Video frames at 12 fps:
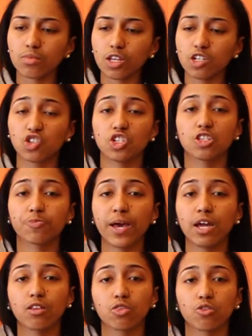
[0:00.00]
She
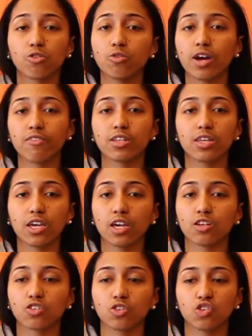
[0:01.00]
sped through
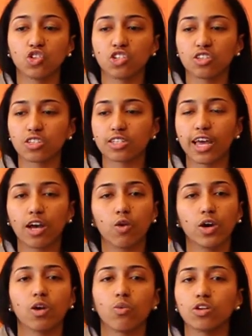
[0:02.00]
everything, so she just like
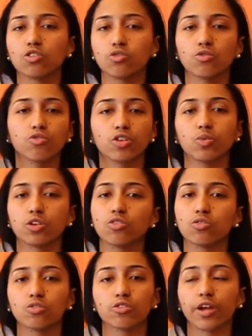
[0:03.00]
quick 1 2 3 1
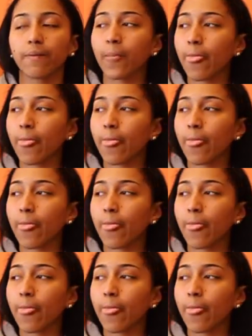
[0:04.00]
2 3.